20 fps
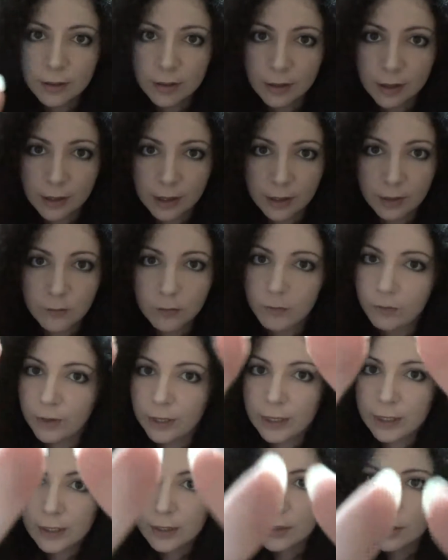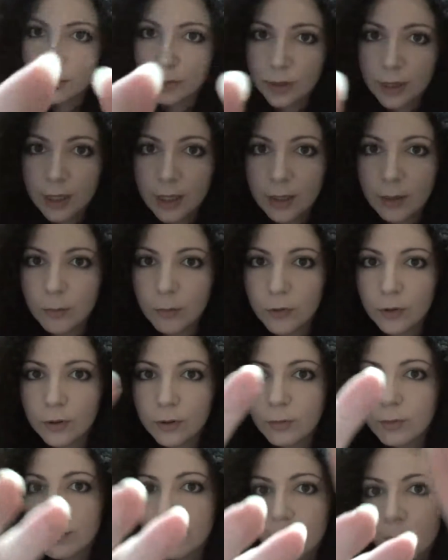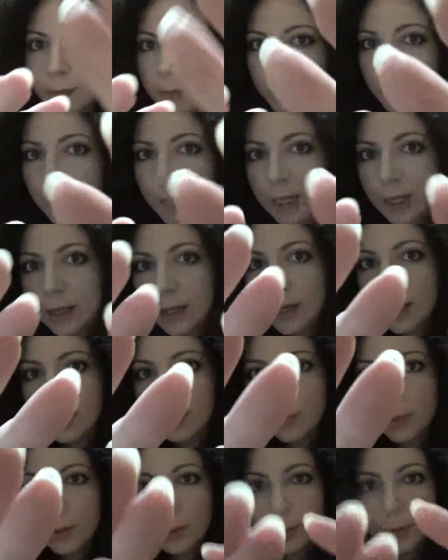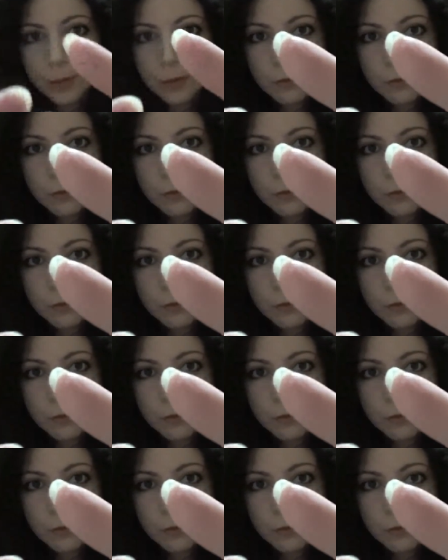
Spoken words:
like face cream or makeup on my